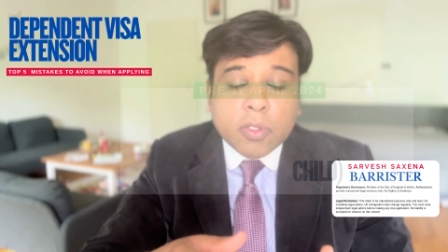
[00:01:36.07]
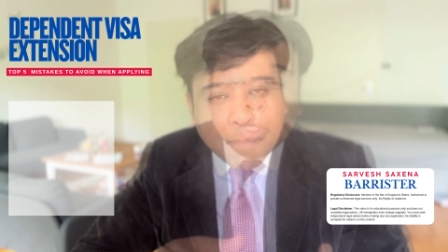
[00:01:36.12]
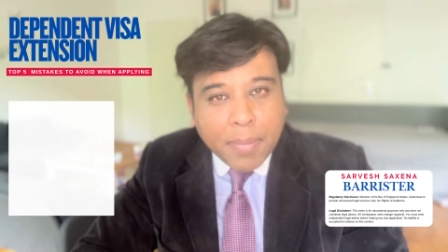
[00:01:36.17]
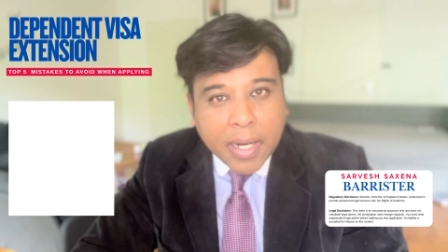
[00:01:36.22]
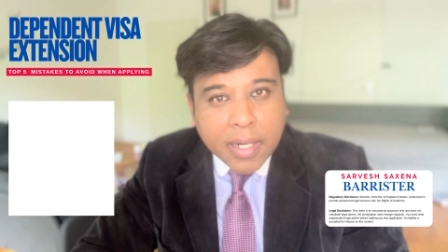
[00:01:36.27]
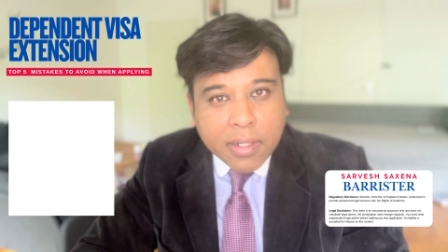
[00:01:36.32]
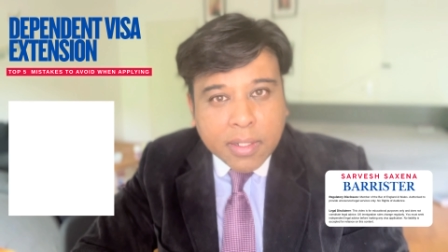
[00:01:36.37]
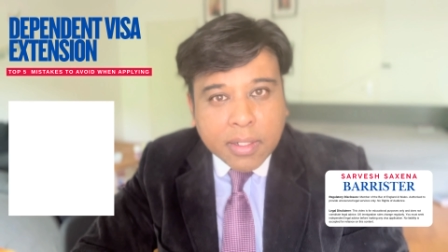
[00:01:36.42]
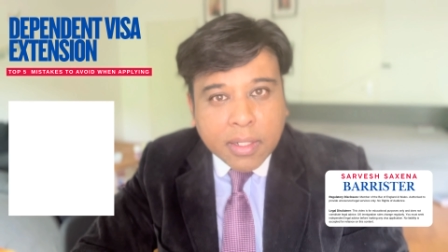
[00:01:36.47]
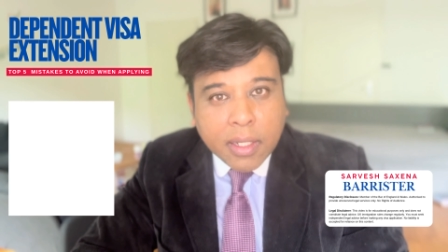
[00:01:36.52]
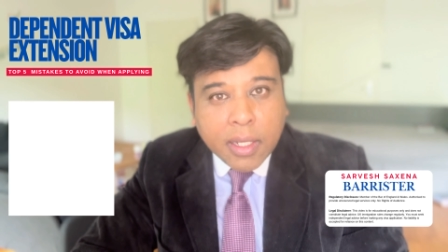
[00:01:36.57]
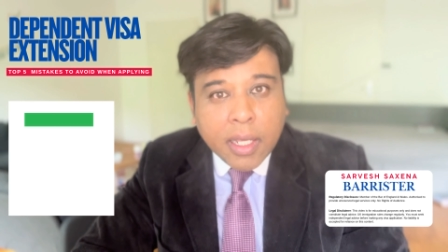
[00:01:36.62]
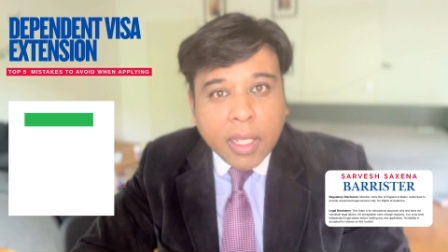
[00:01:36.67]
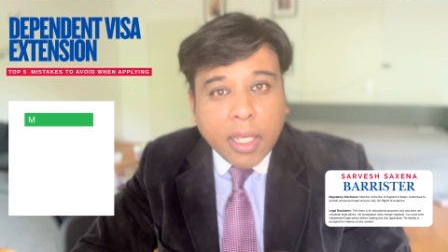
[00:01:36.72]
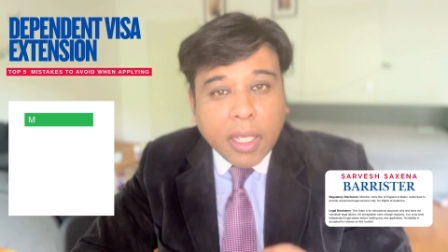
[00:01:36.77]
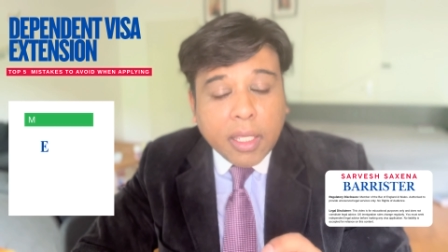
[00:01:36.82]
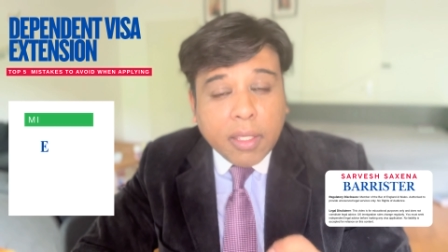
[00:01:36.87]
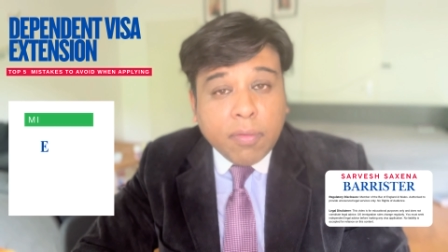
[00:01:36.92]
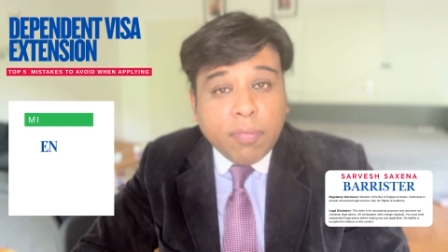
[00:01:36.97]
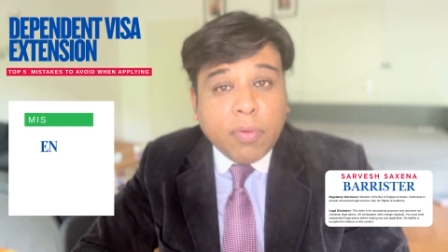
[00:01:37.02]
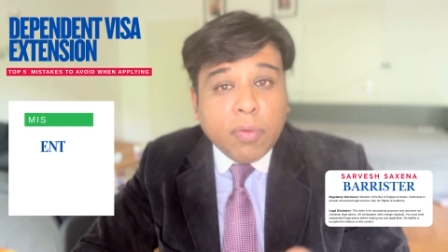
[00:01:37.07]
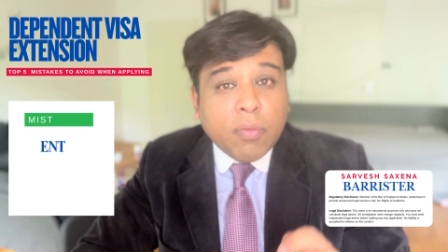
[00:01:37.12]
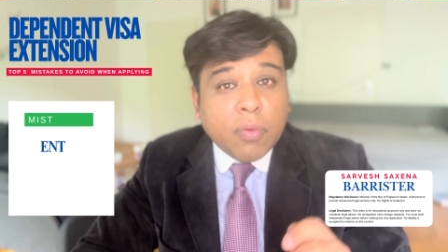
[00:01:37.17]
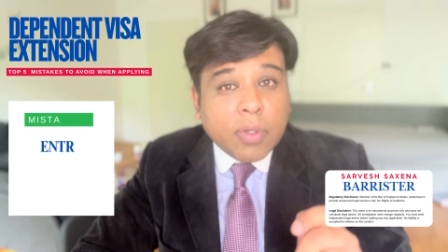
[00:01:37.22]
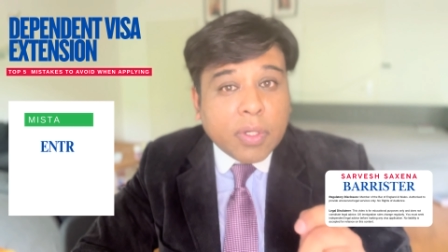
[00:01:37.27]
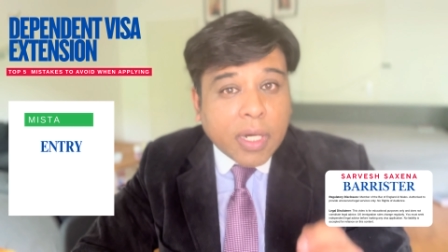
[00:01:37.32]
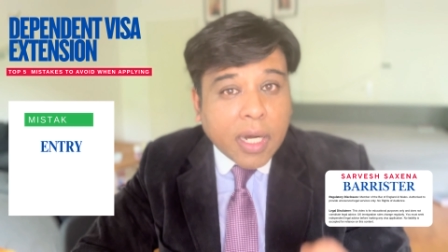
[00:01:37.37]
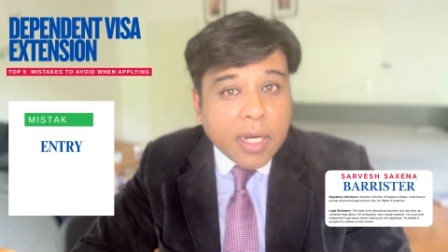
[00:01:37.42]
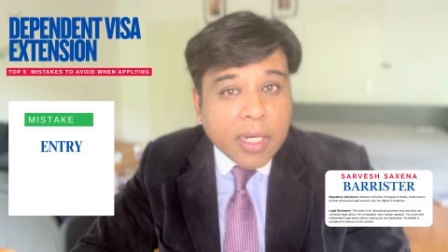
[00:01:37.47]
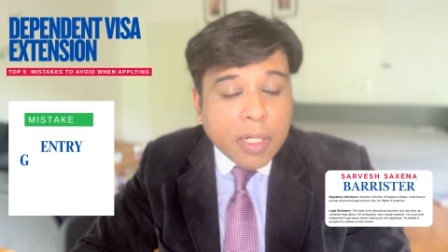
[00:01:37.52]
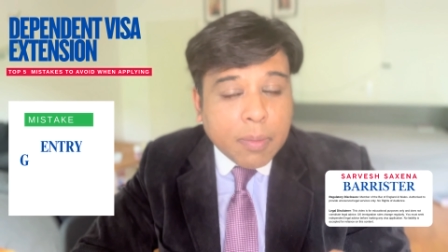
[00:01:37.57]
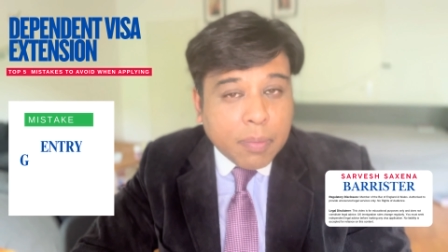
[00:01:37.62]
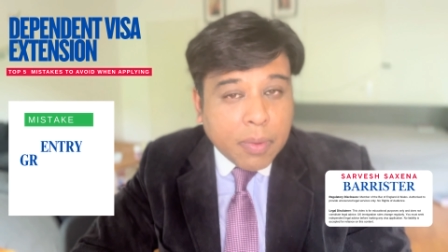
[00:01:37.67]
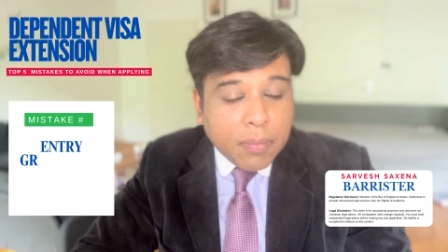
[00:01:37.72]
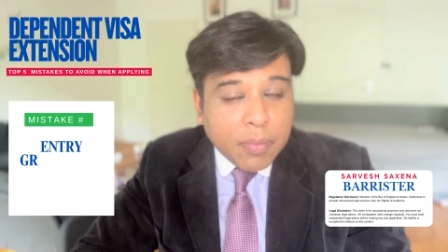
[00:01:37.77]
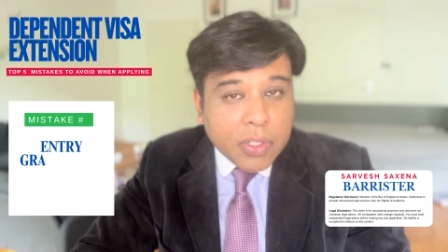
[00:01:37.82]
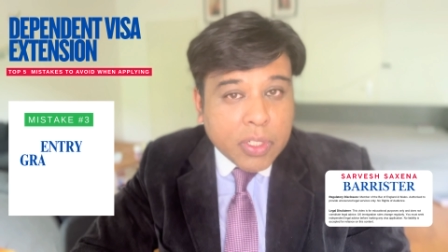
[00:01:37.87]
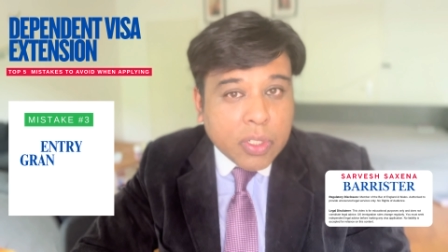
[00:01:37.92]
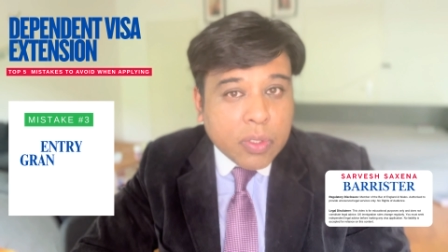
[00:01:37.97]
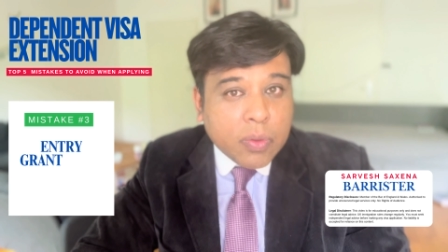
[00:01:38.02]
But if you were granted
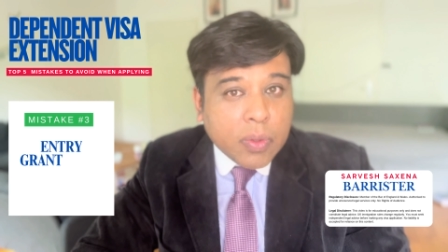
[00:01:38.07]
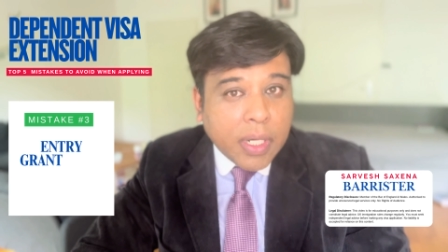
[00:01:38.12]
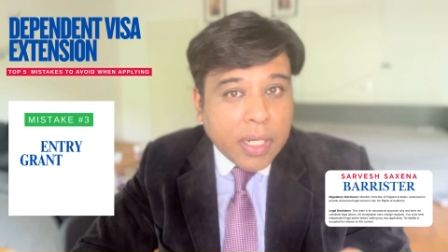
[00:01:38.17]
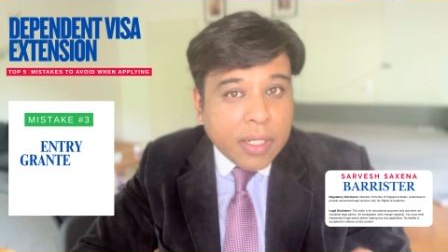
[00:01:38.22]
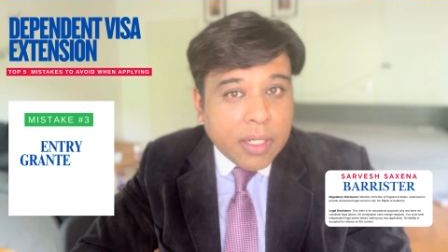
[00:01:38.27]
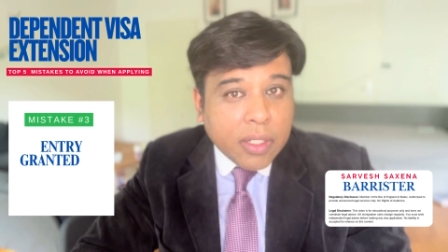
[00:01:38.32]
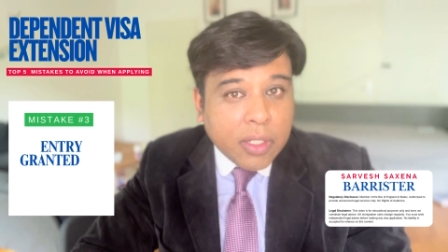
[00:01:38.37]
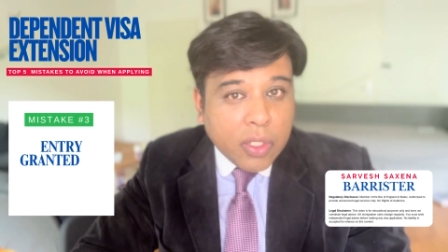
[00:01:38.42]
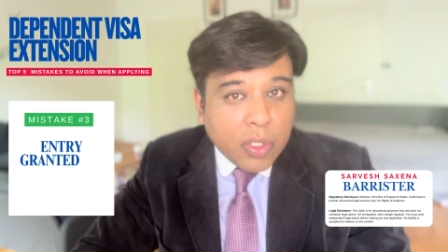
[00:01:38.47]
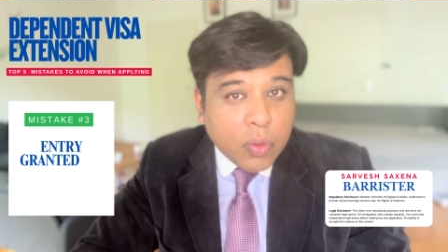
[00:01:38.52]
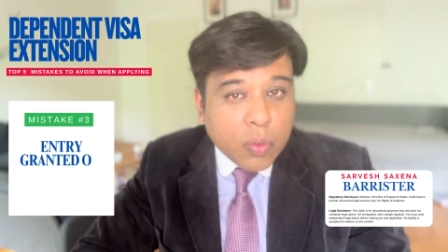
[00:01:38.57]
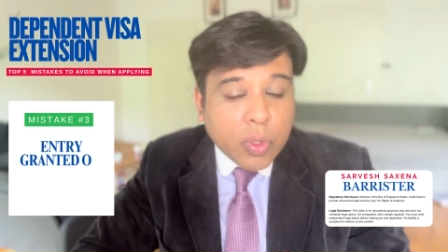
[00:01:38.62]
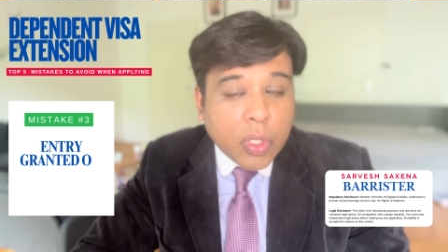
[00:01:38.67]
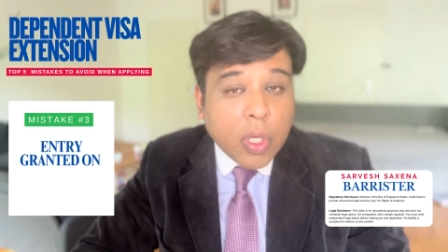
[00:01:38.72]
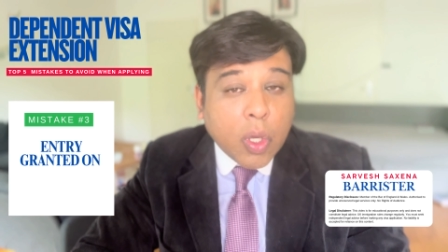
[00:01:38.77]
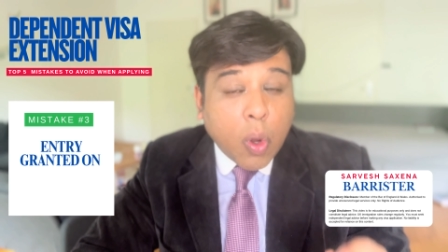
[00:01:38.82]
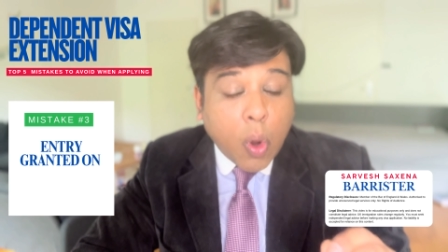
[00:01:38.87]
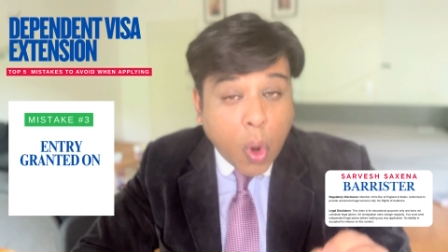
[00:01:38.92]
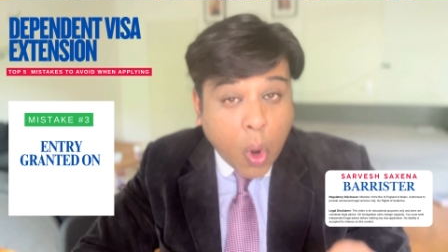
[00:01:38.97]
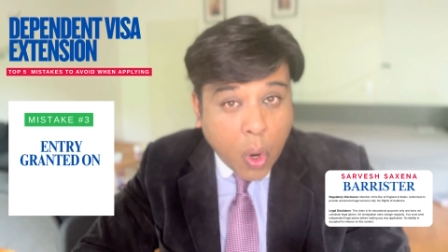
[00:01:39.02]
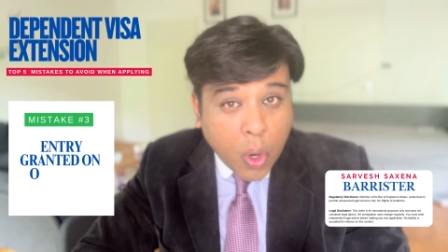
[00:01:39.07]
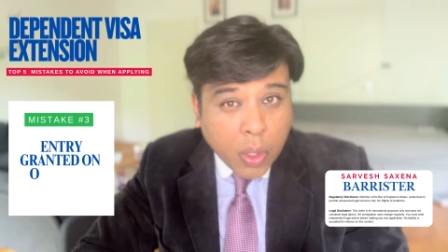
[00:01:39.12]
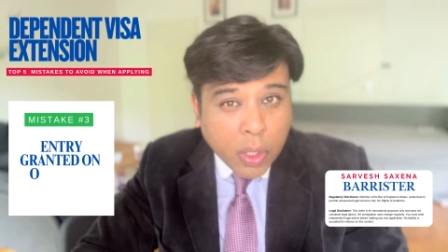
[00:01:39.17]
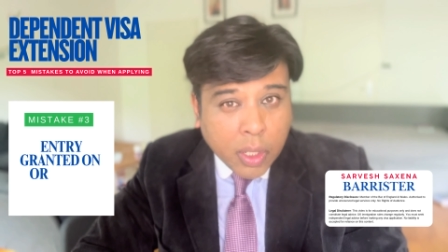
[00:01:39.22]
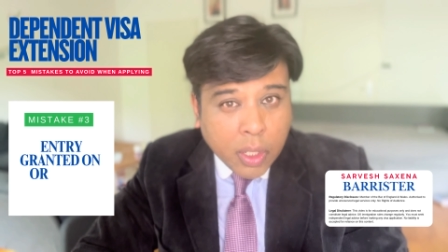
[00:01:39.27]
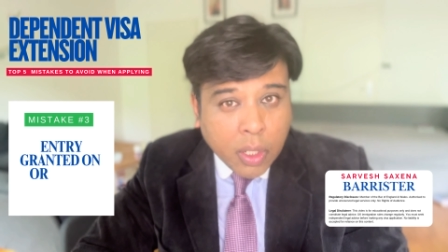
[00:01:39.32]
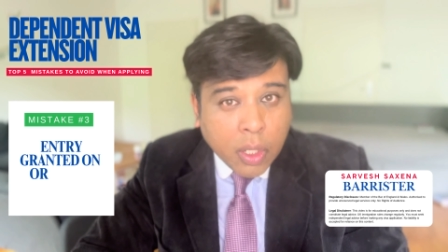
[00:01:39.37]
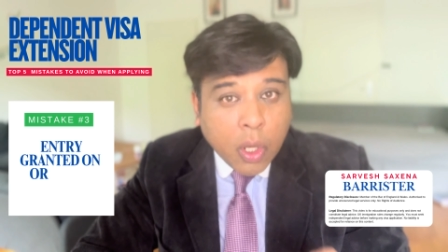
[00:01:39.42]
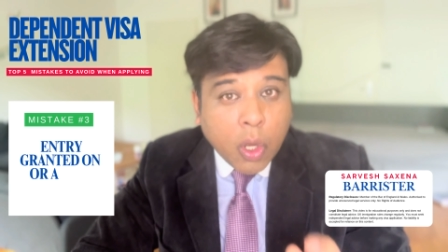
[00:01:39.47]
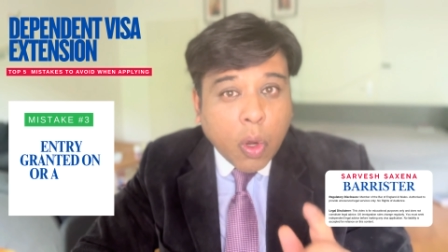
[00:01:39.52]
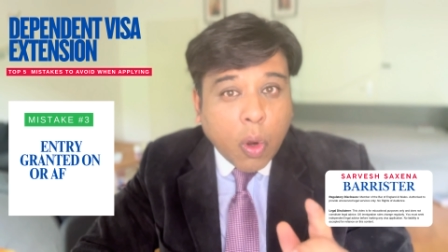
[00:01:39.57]
permission to enter the UK on